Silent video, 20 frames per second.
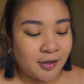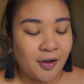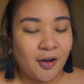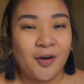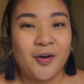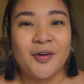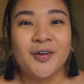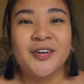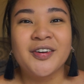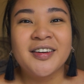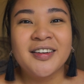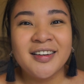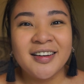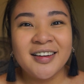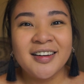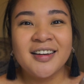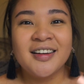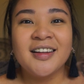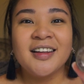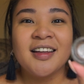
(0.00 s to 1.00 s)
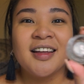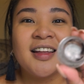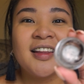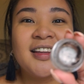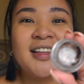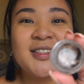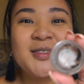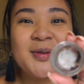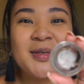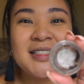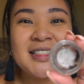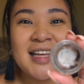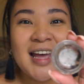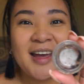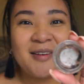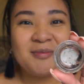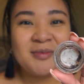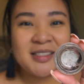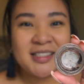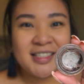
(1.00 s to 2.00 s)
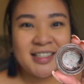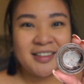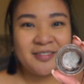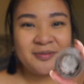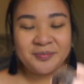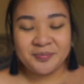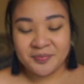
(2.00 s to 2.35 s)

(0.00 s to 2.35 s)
Oh, this one's empty.